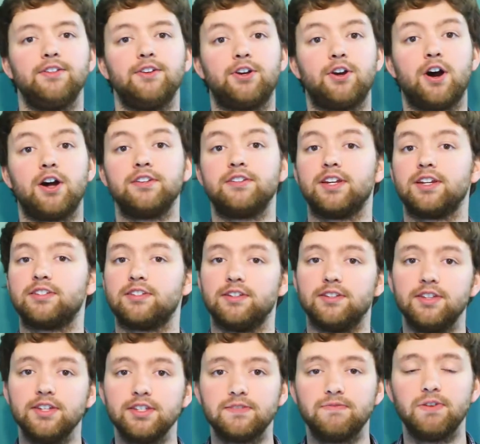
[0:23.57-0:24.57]
The context
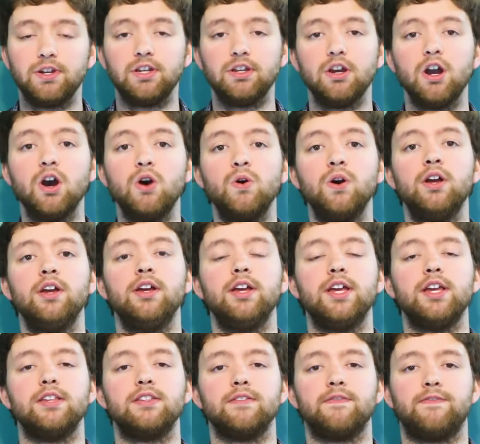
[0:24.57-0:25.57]
of this video
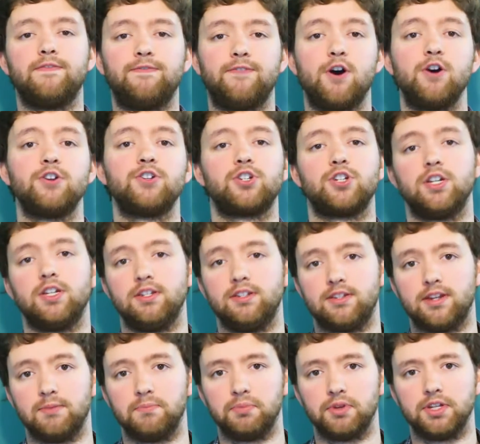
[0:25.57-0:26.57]
is function
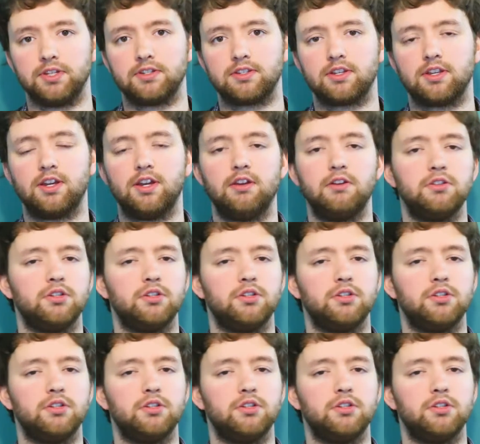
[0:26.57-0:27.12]
templates.